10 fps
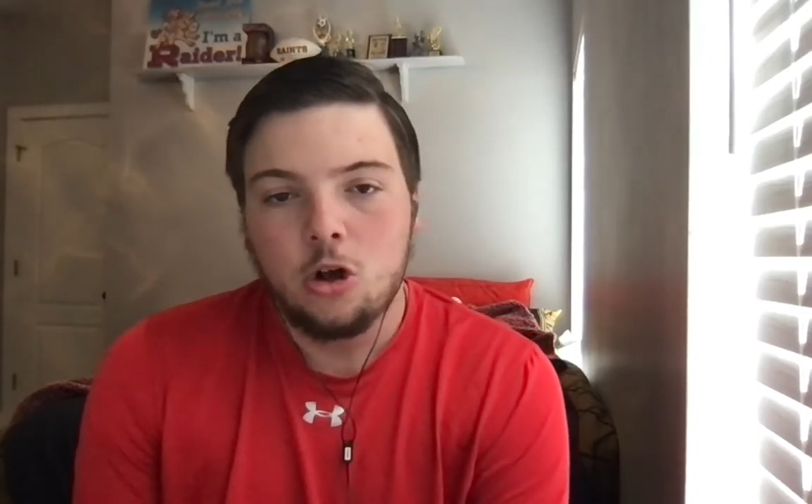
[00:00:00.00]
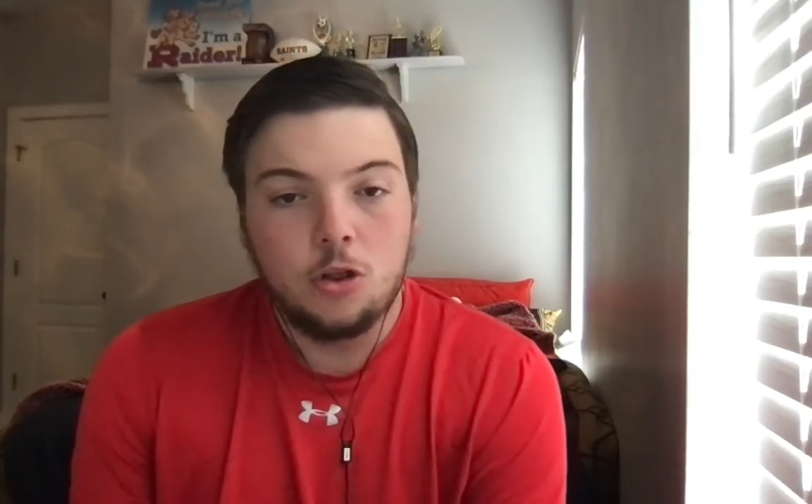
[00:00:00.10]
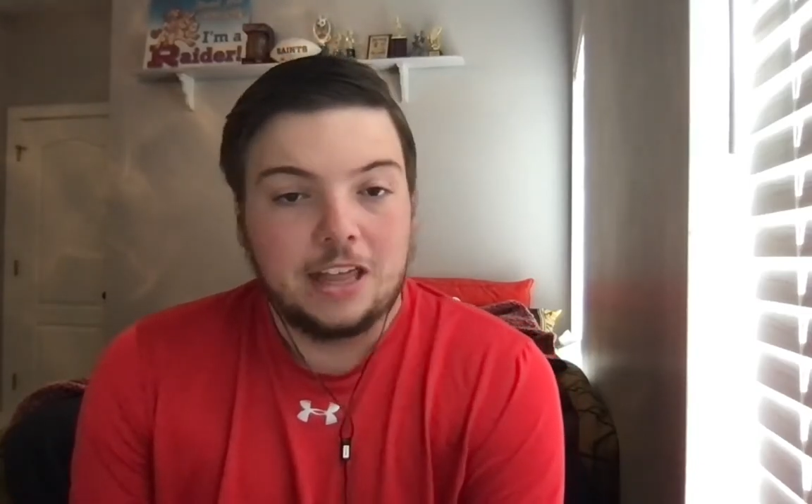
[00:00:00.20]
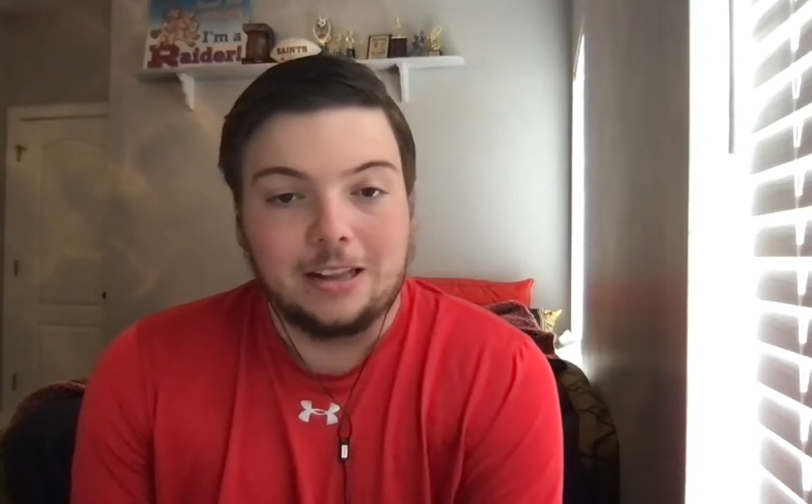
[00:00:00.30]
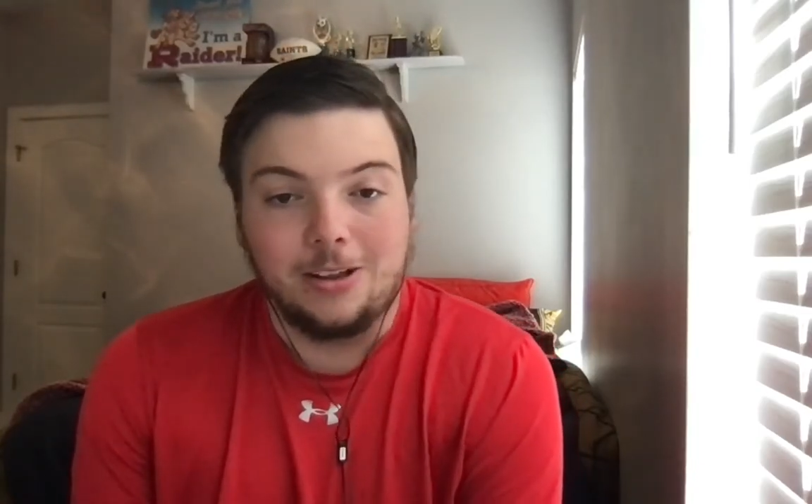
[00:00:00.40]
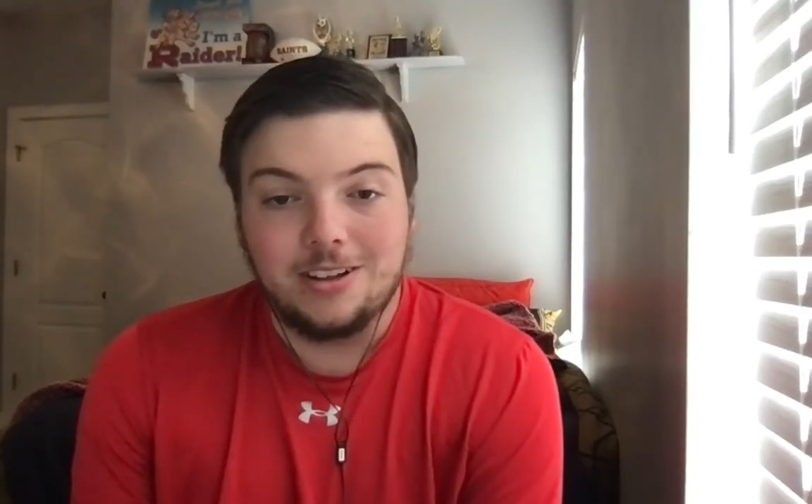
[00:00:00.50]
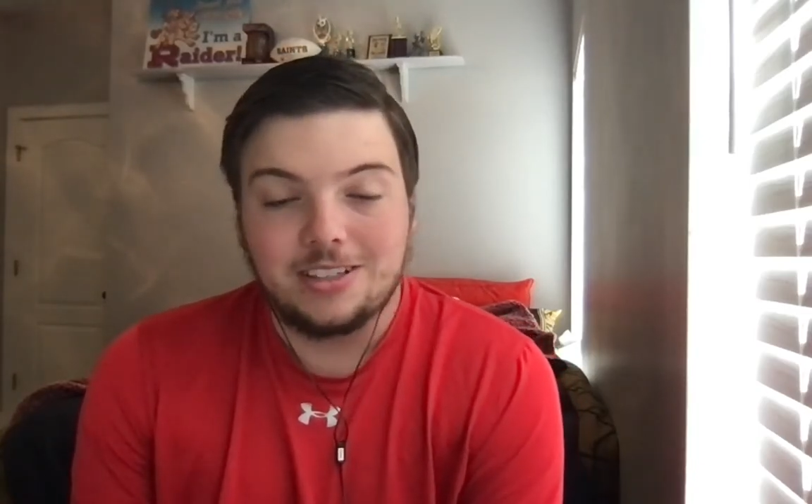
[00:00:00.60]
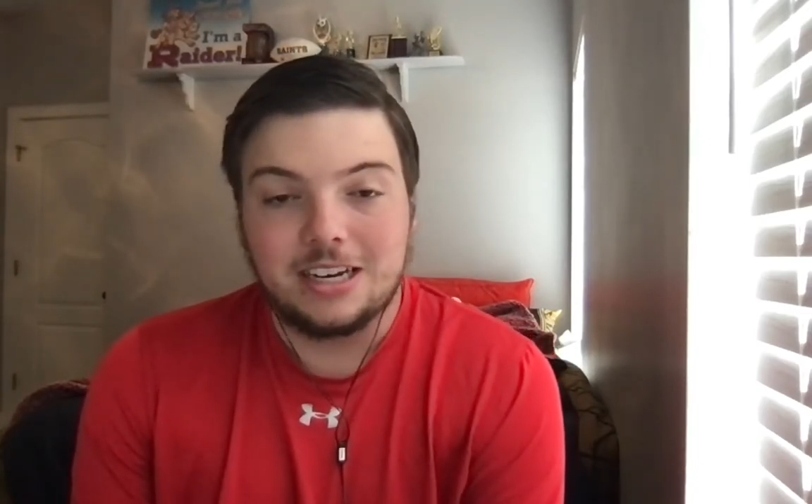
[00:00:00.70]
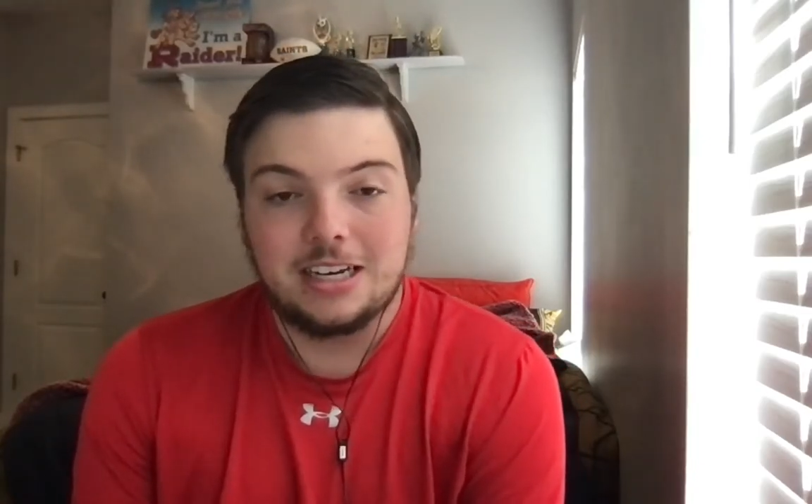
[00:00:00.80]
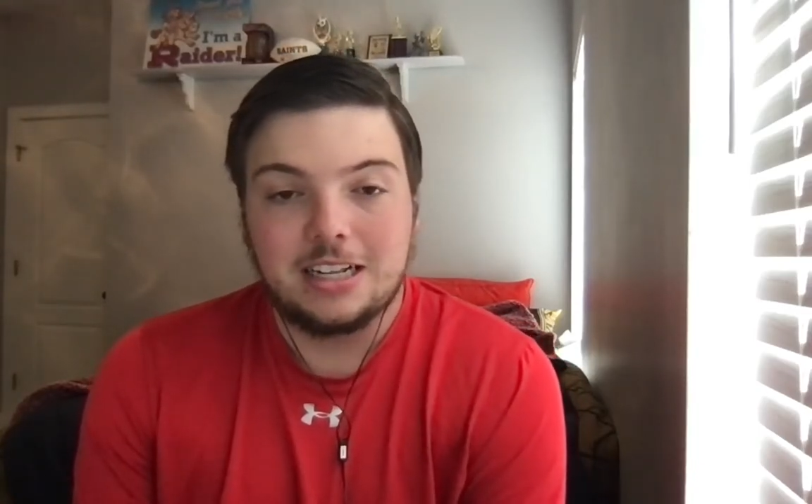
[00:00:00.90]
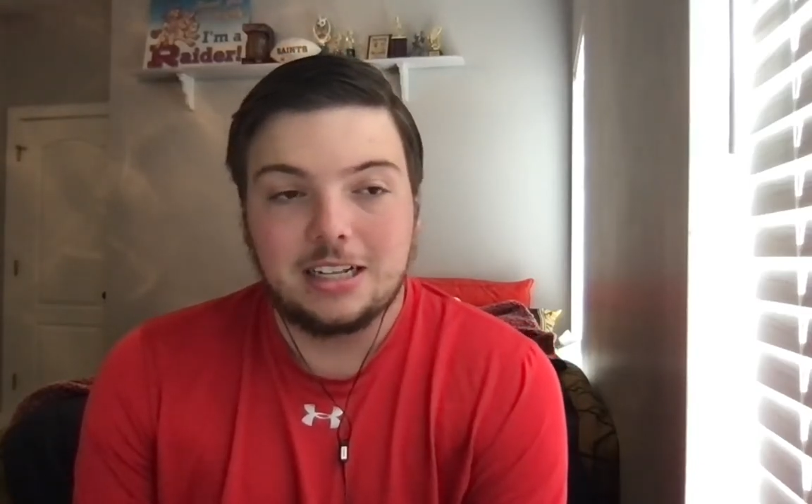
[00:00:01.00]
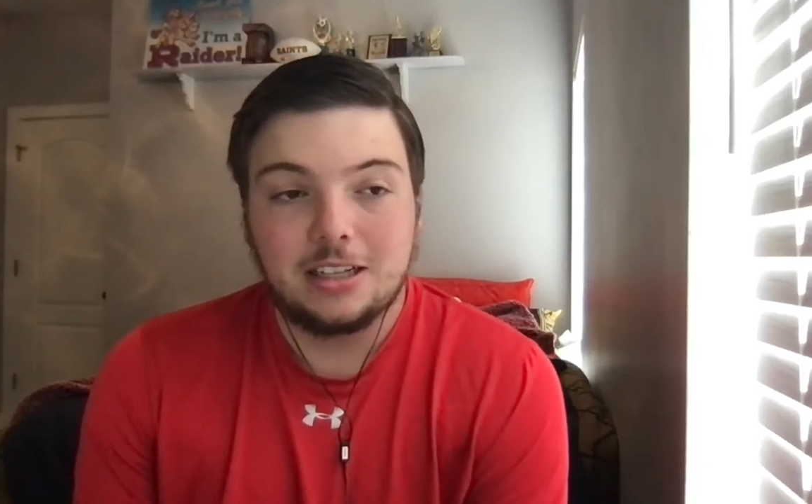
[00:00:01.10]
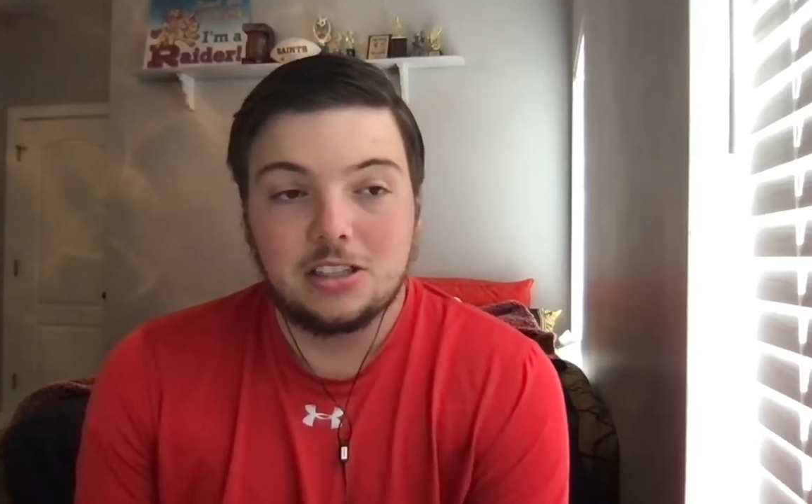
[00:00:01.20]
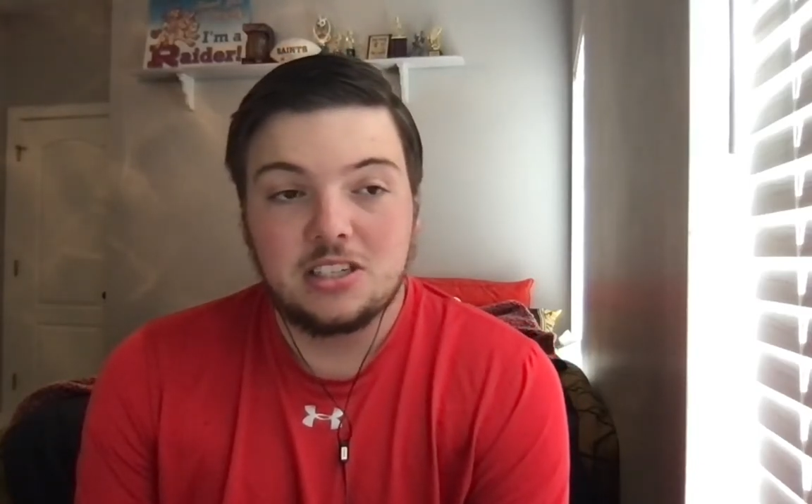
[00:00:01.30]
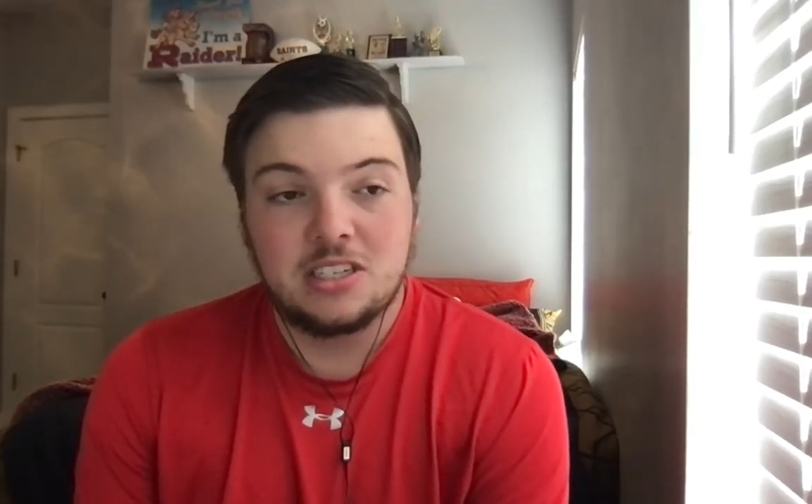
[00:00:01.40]
they lost in
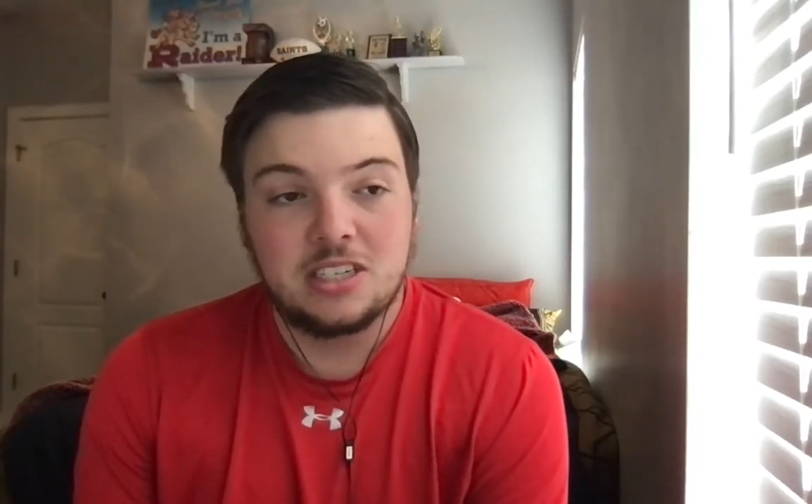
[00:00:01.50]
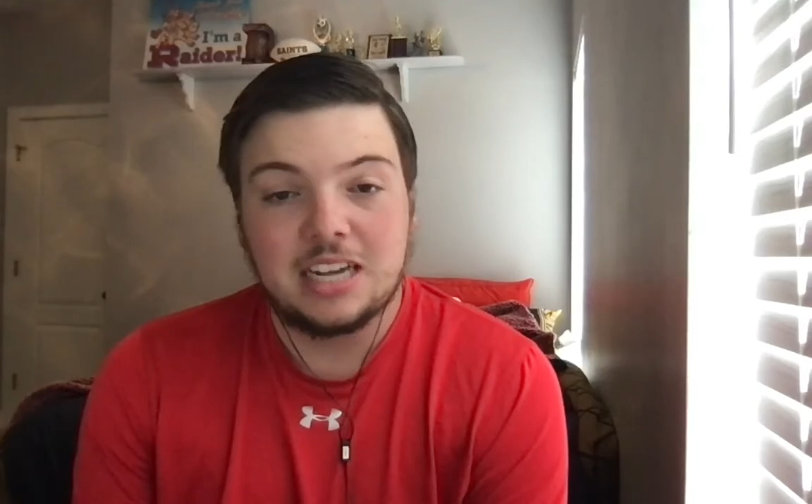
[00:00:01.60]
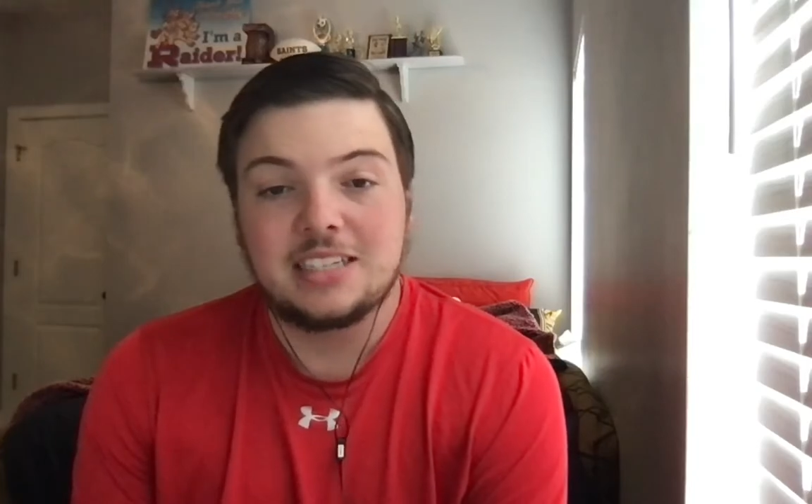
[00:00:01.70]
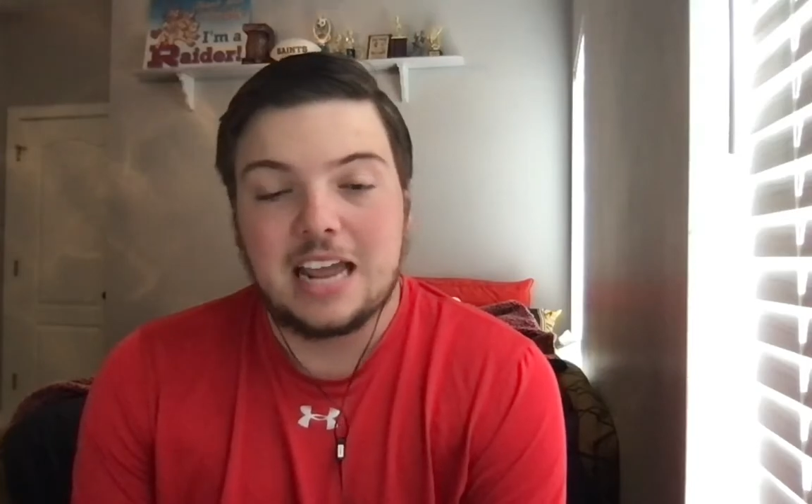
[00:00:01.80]
six